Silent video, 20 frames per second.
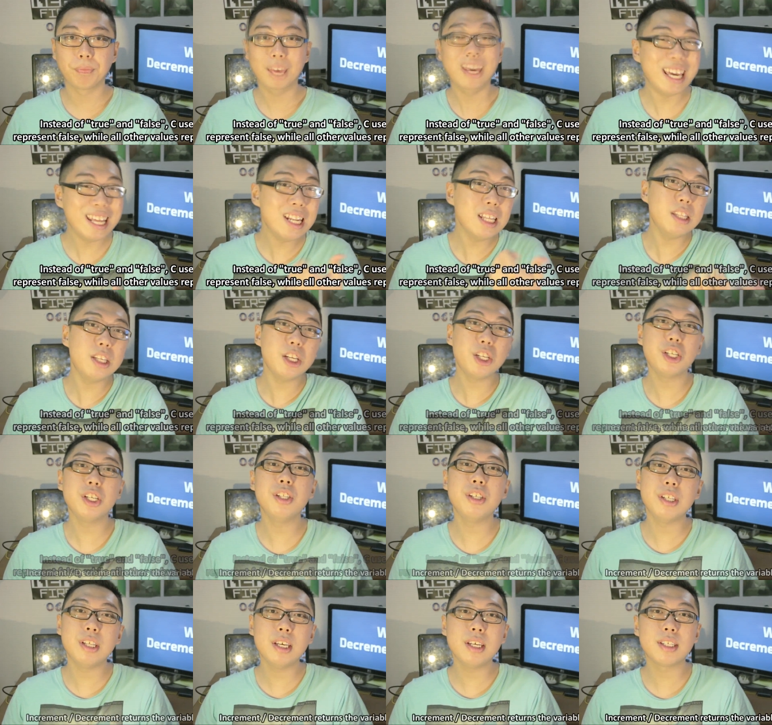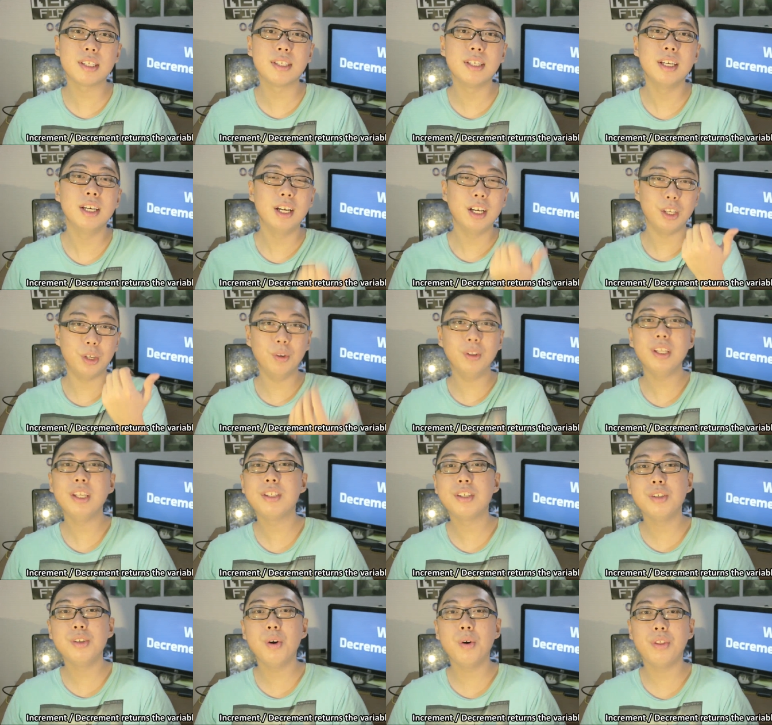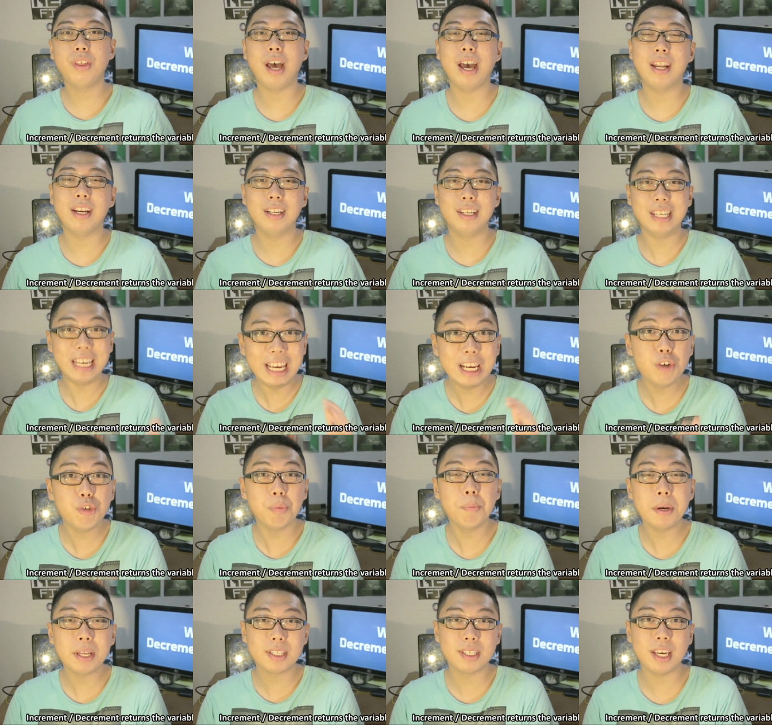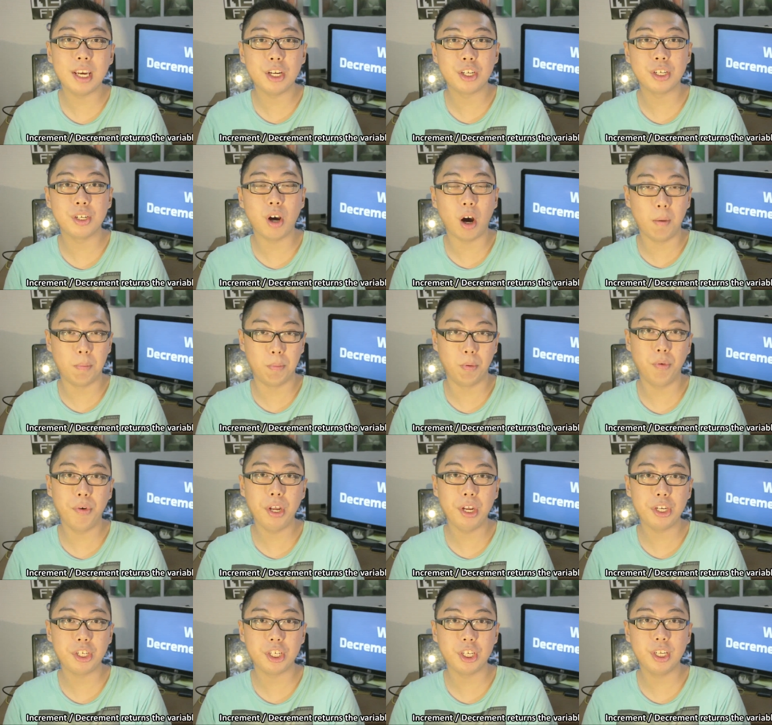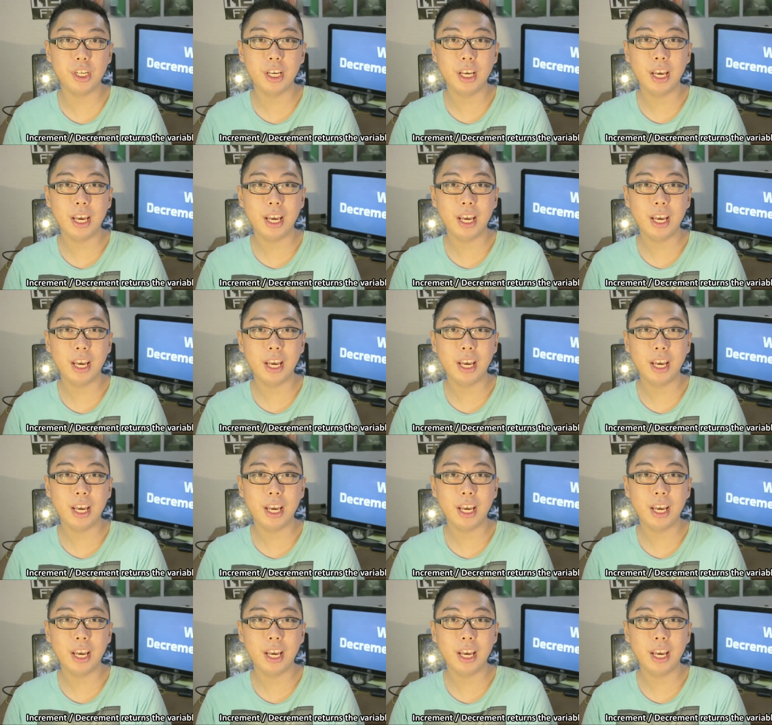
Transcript: In addition to this, you'll need to know that the incrementation operation